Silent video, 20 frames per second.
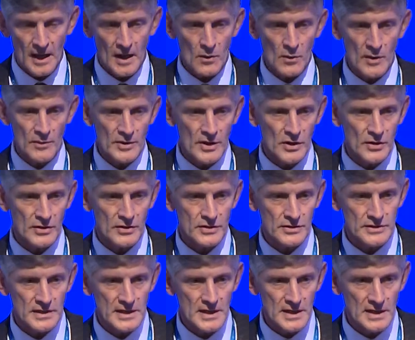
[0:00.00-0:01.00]
when we look
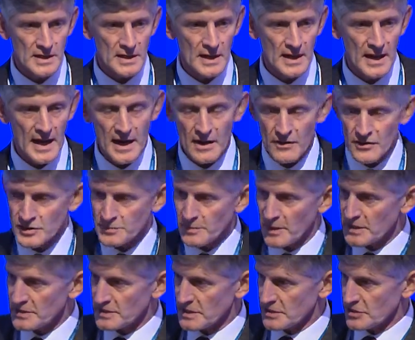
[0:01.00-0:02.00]
at the
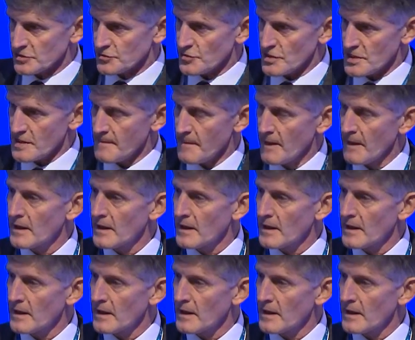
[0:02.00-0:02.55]
aerospace industry